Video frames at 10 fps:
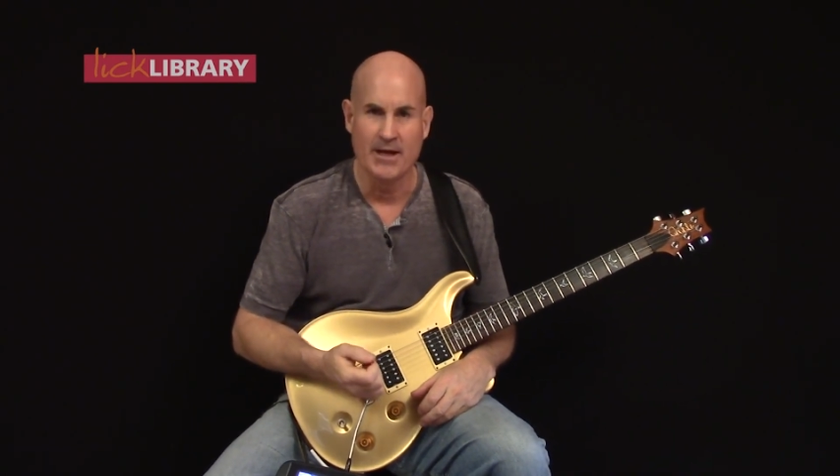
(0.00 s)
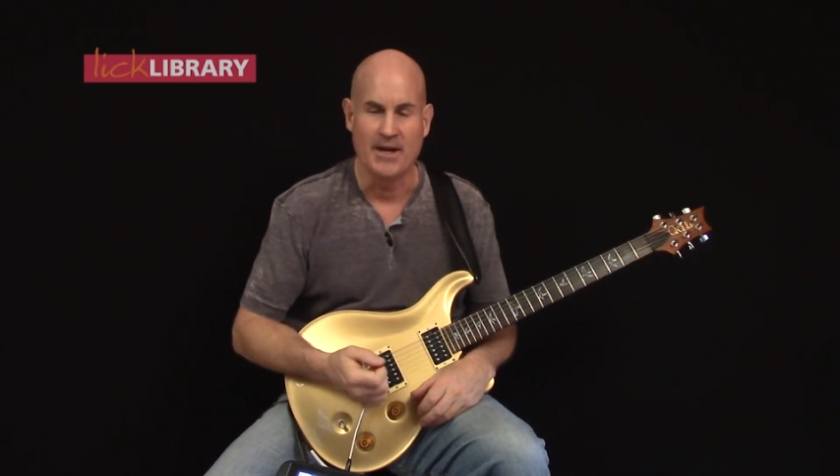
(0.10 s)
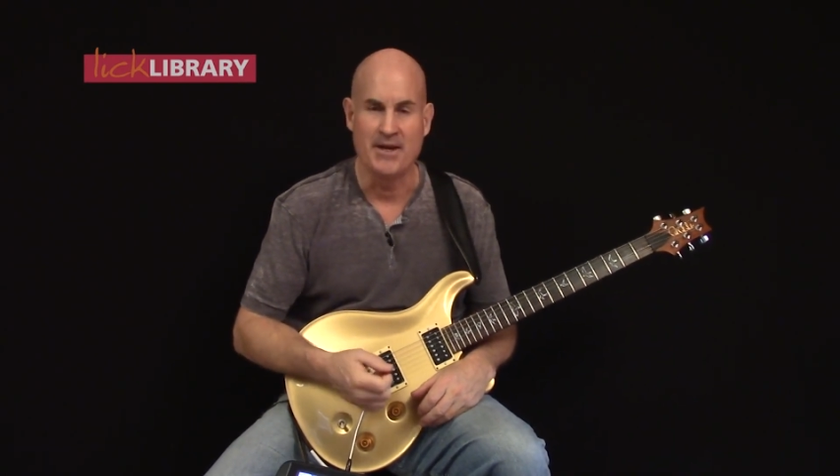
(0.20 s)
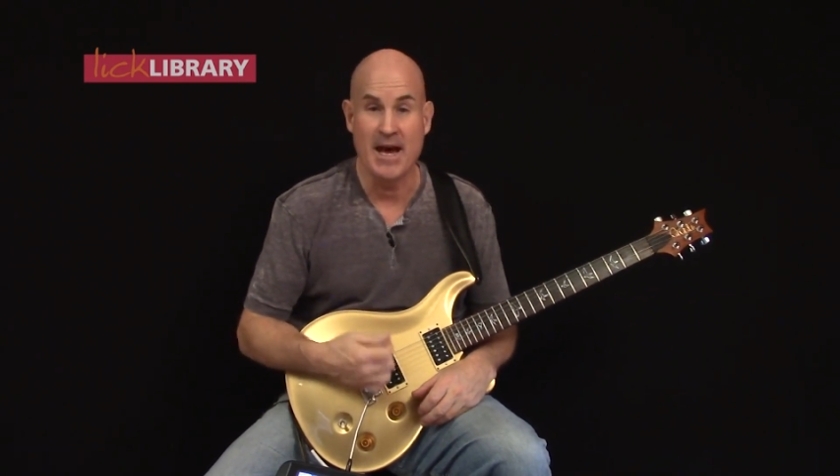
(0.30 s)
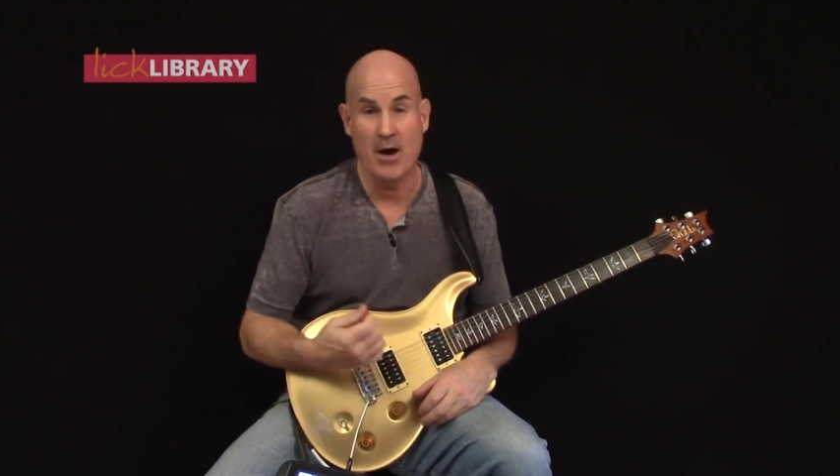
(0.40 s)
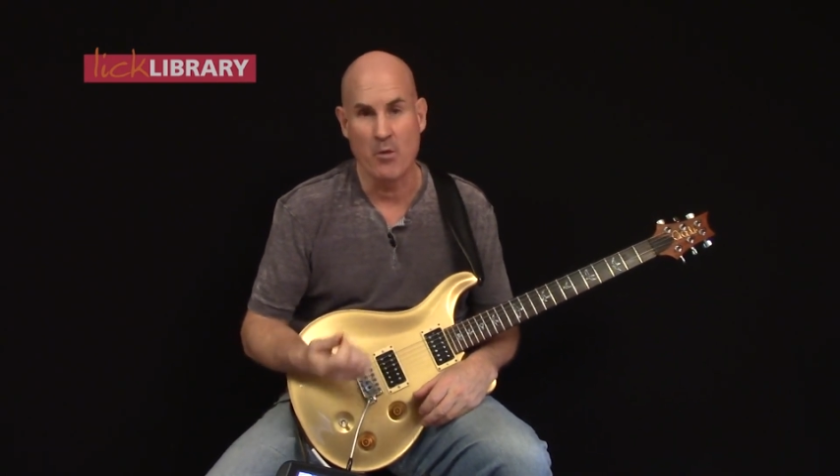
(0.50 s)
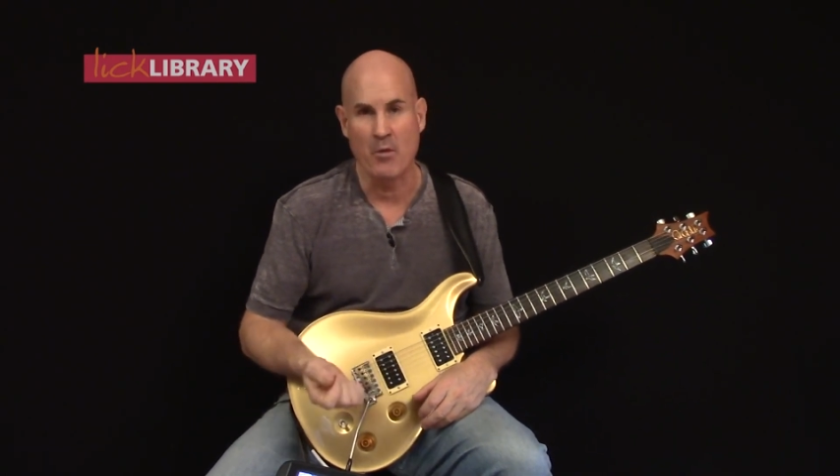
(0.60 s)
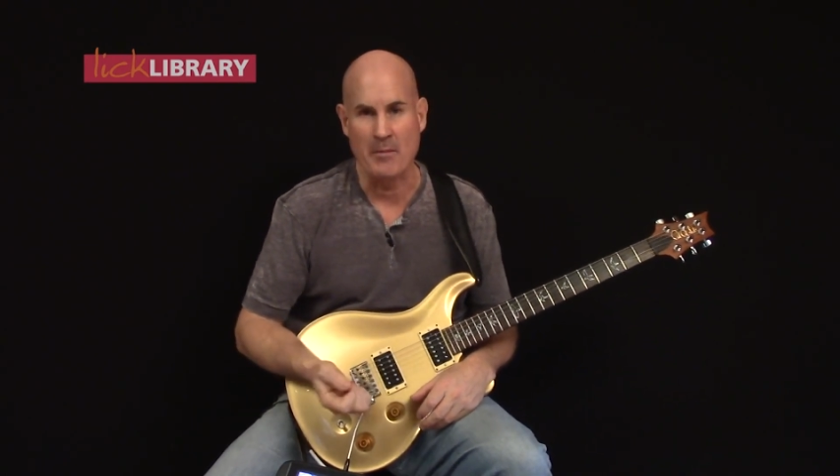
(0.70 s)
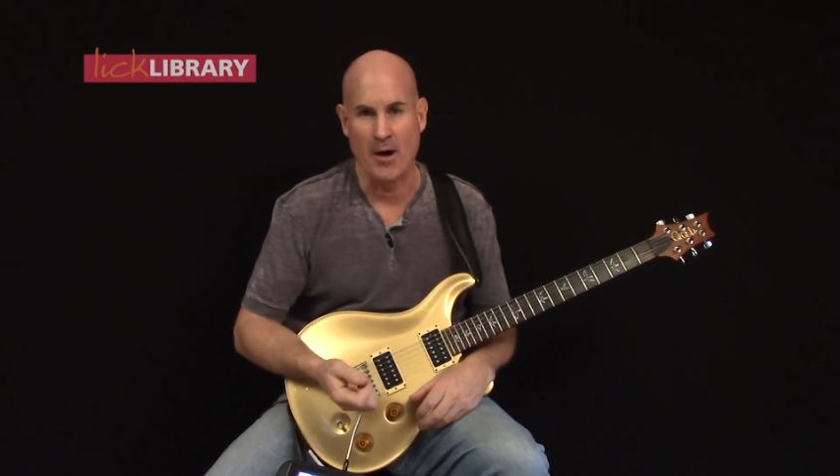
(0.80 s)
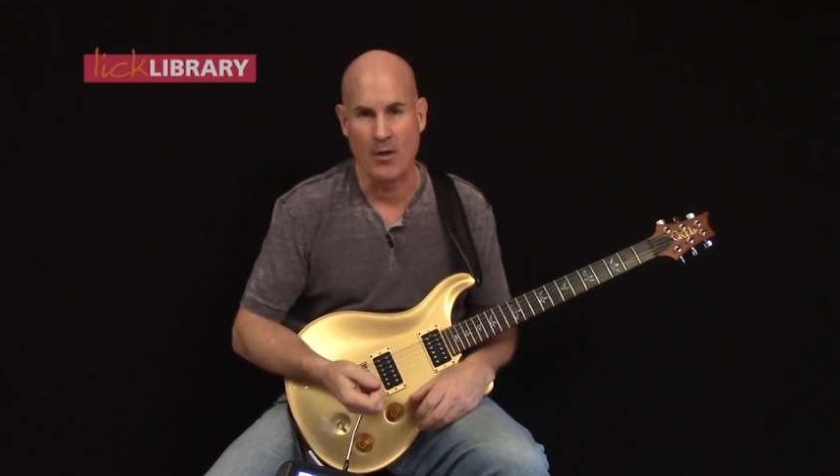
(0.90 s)
And now what
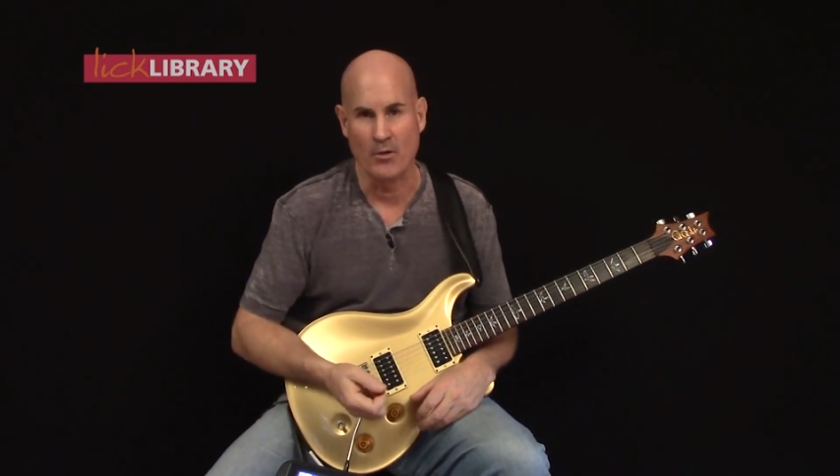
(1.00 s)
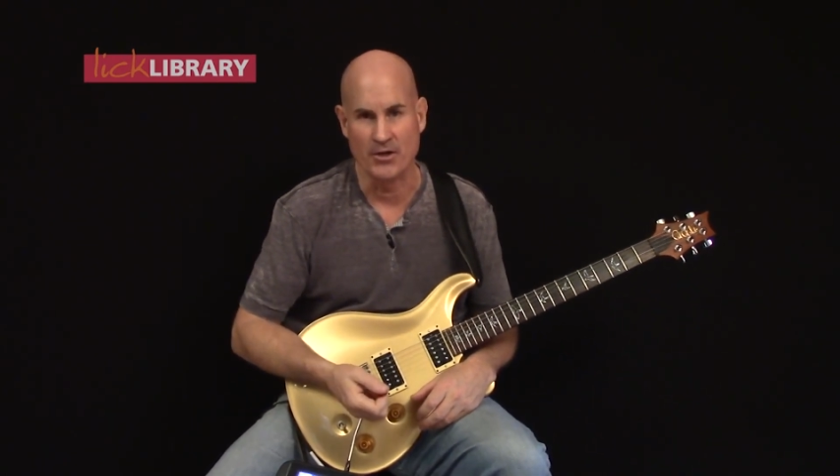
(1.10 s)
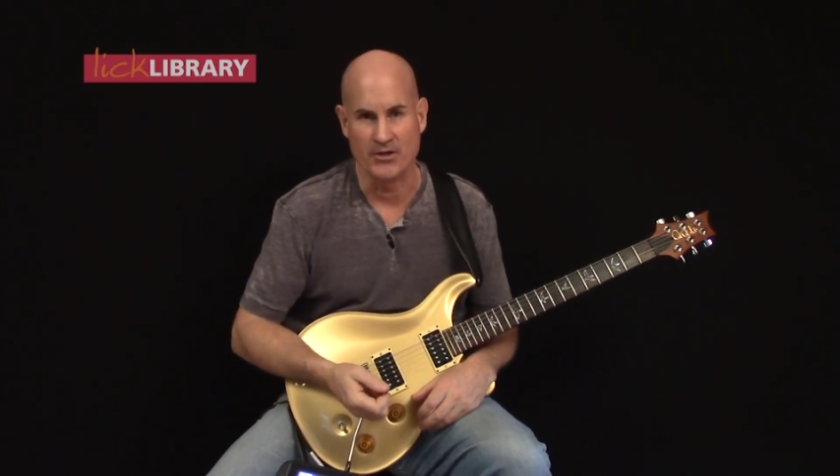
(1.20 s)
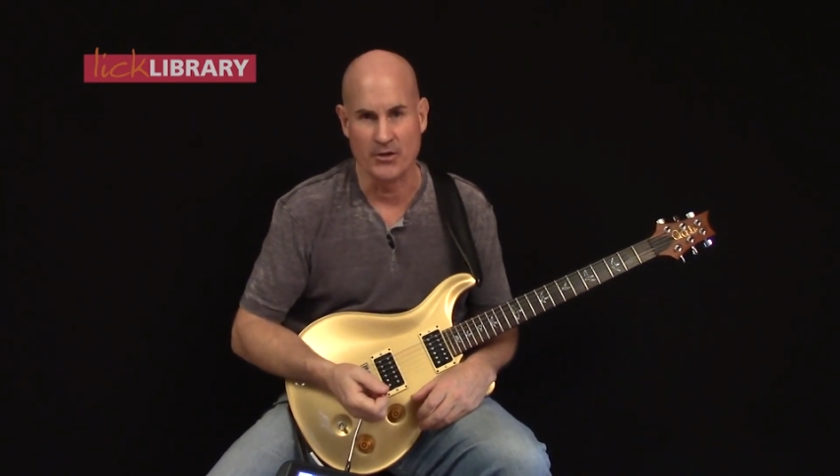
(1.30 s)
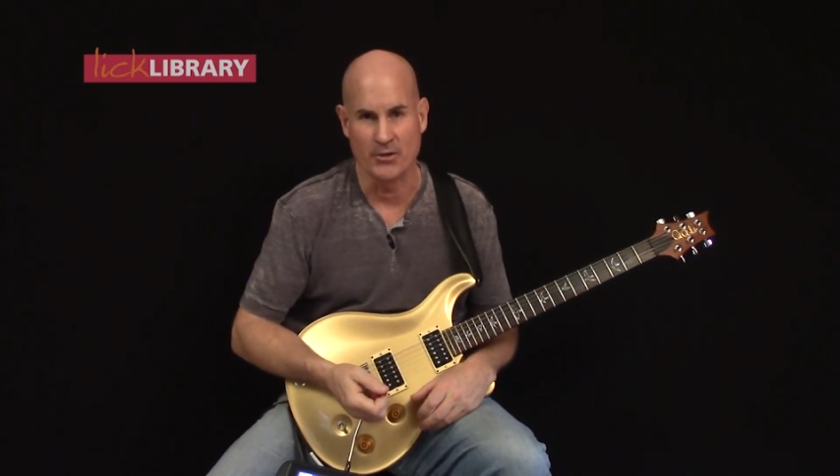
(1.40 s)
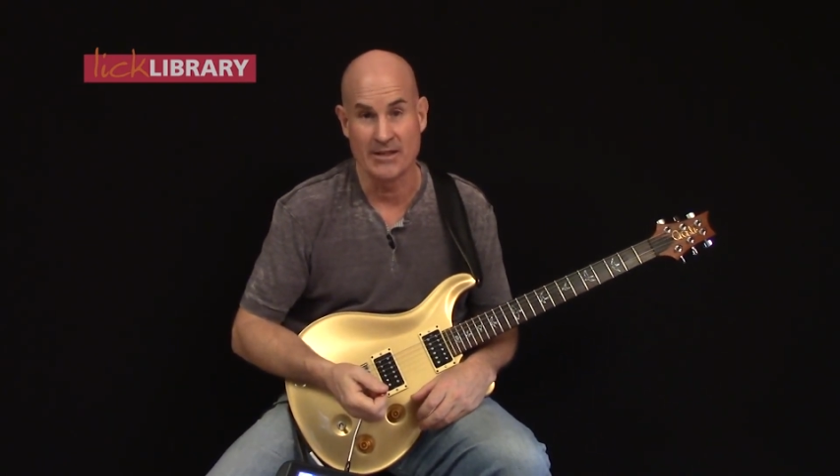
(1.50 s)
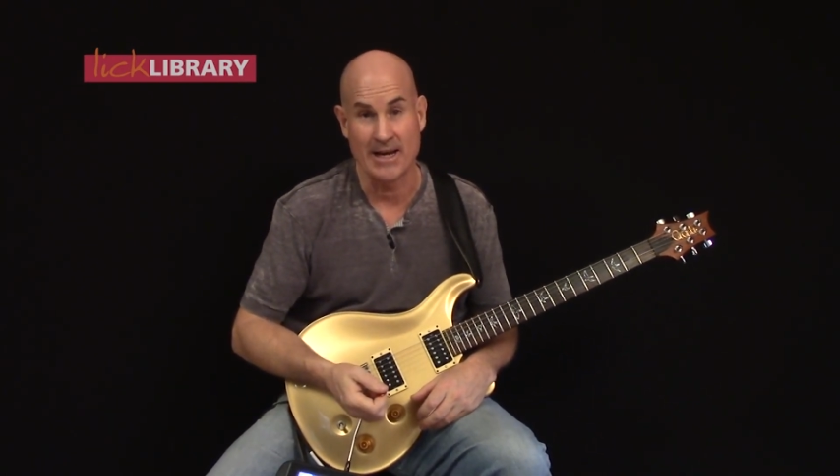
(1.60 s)
we might want to do is